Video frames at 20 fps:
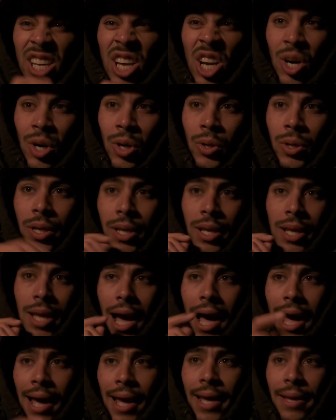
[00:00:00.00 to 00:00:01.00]
ago,
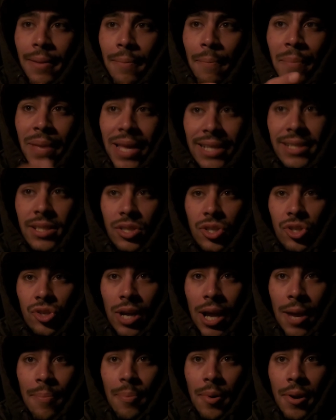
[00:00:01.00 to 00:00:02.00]
I missed the
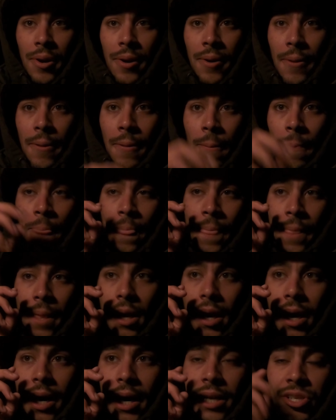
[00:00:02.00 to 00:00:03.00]
striper.
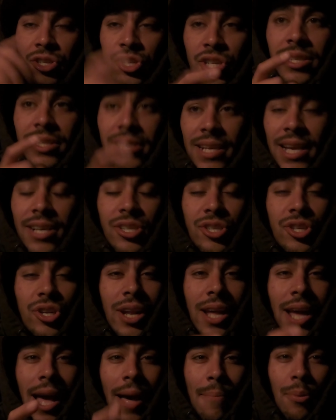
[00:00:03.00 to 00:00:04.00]
Uh, just
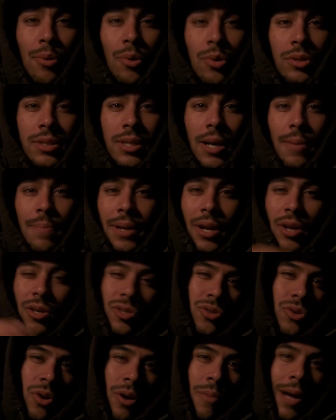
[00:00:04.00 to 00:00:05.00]
yesterday, I pulled up and I
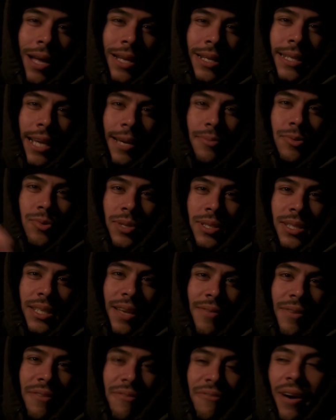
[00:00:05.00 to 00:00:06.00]
was throwing my Deps
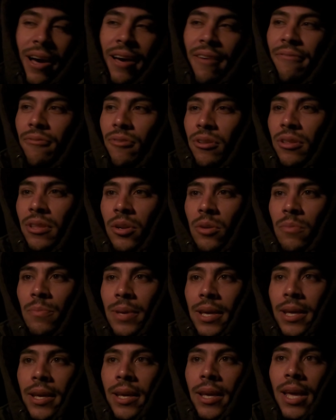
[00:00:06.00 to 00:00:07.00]
175 for a little
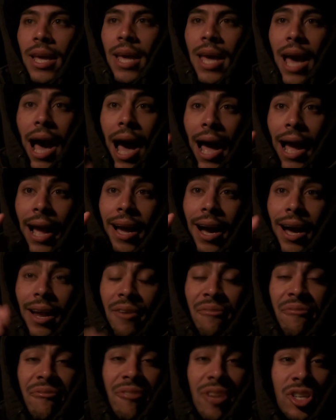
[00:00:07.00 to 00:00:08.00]
bit. I got
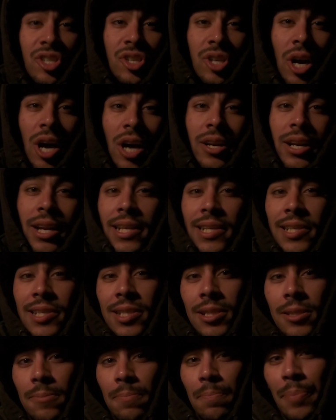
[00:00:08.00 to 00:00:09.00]
a fish on and he
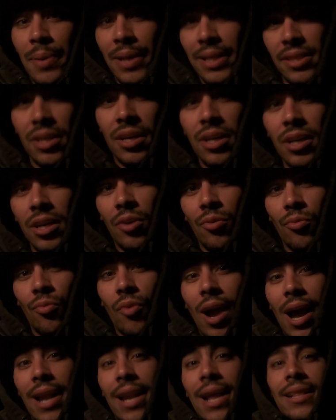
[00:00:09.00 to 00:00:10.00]
spit the hook
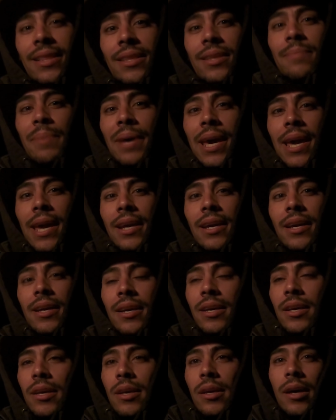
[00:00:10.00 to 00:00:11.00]
right at the bank.
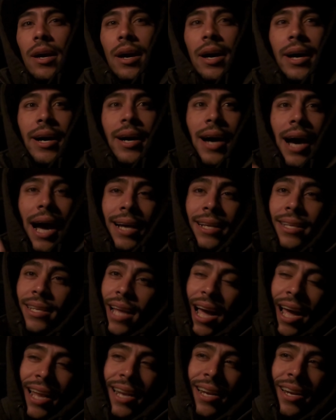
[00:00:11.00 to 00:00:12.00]
Uh, I,
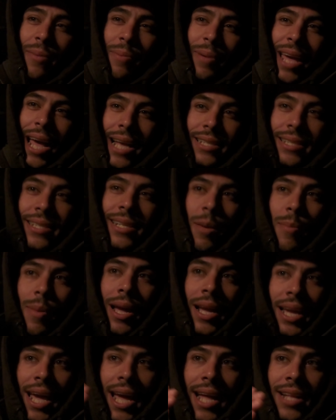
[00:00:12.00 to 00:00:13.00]
I ended up casting out
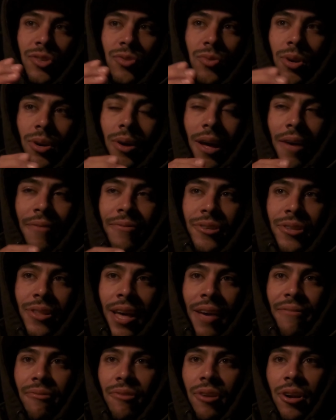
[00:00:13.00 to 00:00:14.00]
my Gantarel after
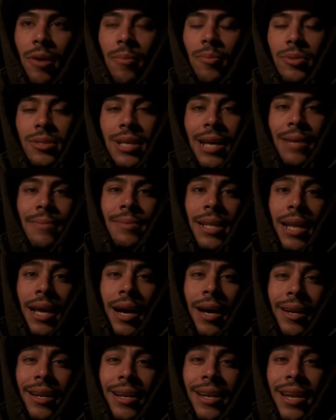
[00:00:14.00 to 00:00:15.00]
that for a couple times and I
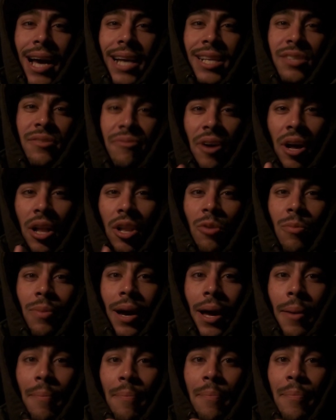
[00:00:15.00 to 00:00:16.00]
got a nice follow
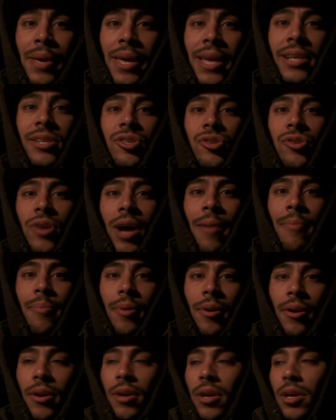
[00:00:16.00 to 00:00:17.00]
by a big
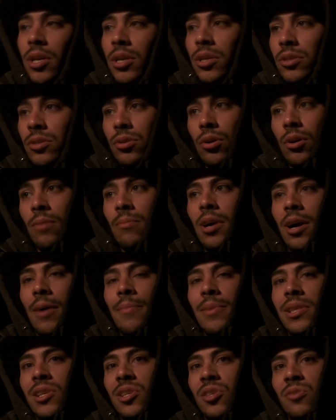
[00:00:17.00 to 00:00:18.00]
striper. So I'm
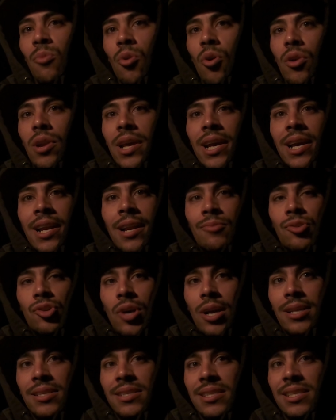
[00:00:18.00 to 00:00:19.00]
coming this morning and I'm
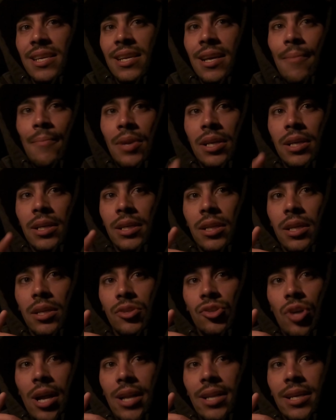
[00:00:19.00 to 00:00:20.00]
trying to see, I'm gonna
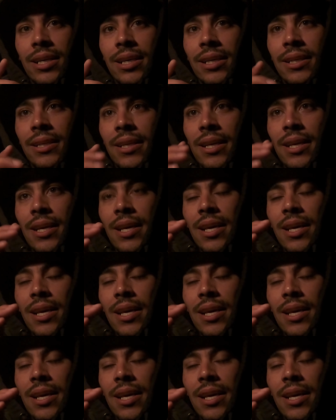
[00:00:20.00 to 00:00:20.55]
try to